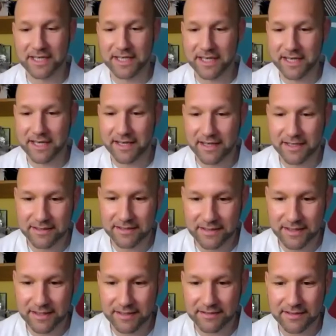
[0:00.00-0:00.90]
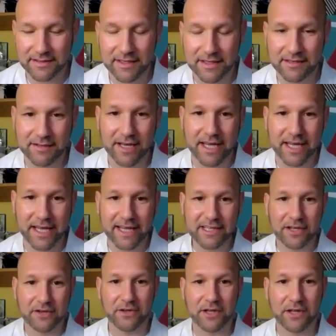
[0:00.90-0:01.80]
Yeah, I
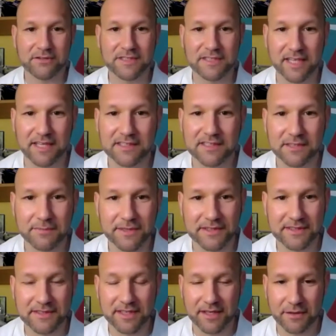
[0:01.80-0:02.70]
echo those sentiments.